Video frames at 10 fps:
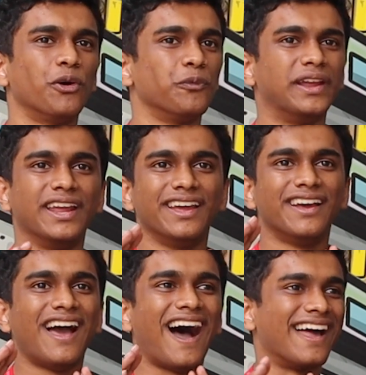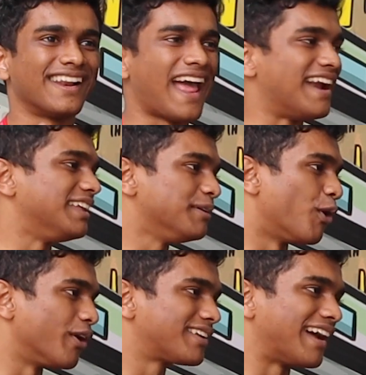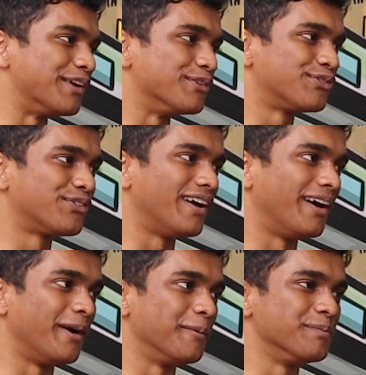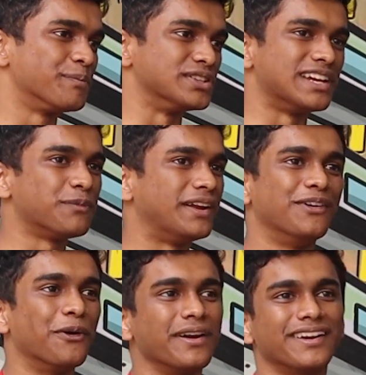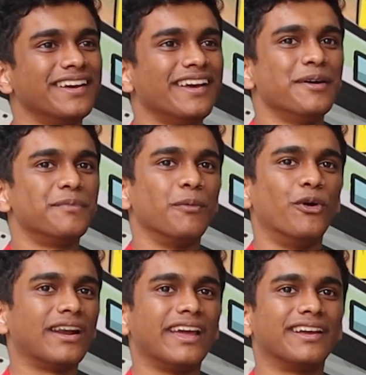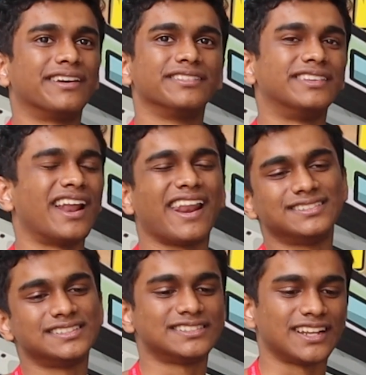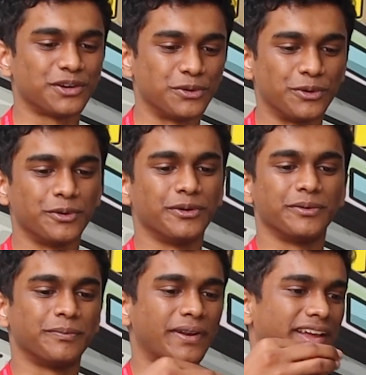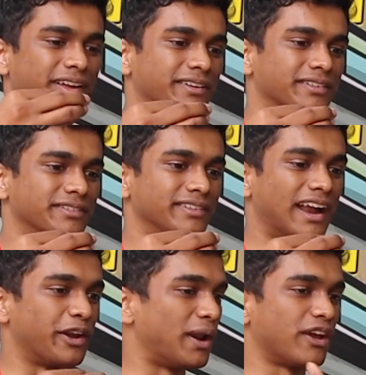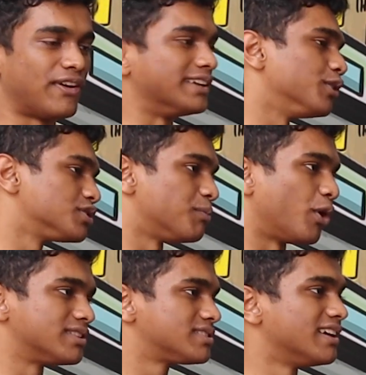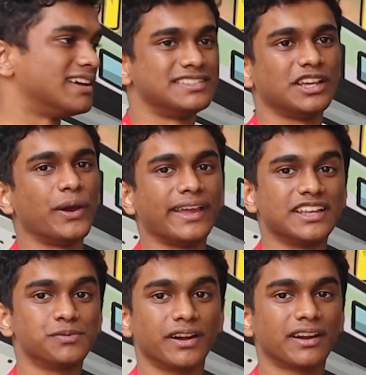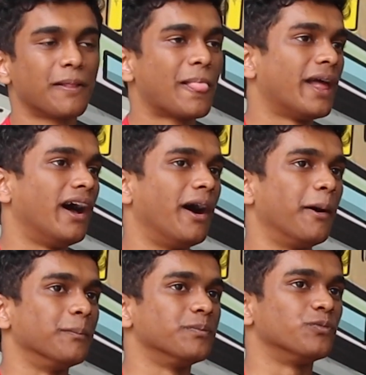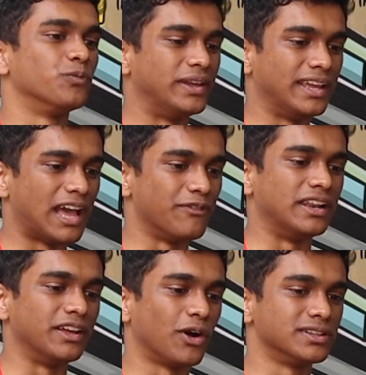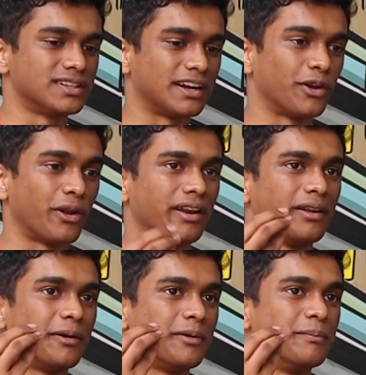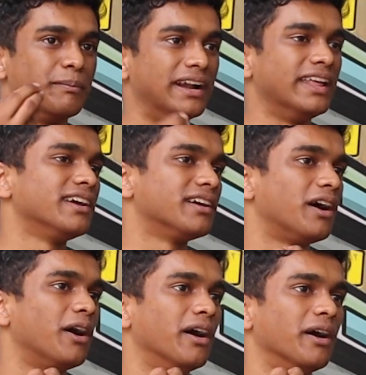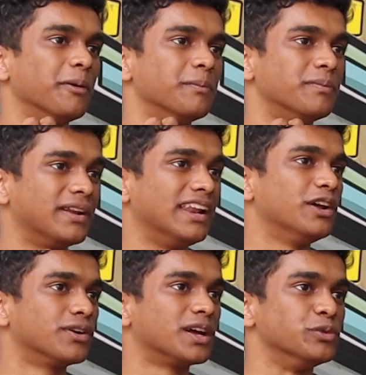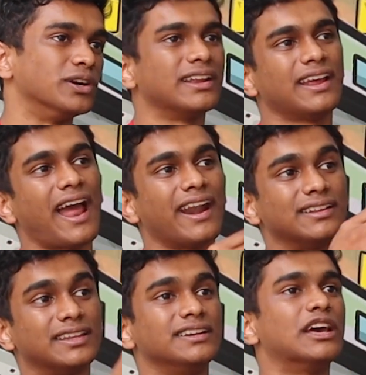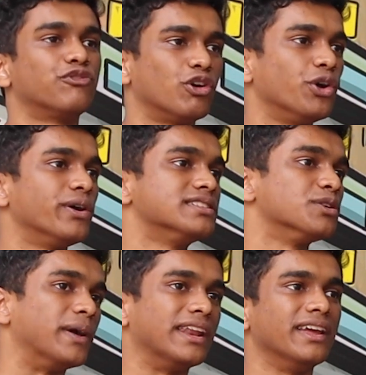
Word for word: We are an anti-bot kind of project. We don't promote like, there are agencies that do like get you like 5,000 bots, zero engagement. We heavily concentrate on building a really good community, and I think Devfolio is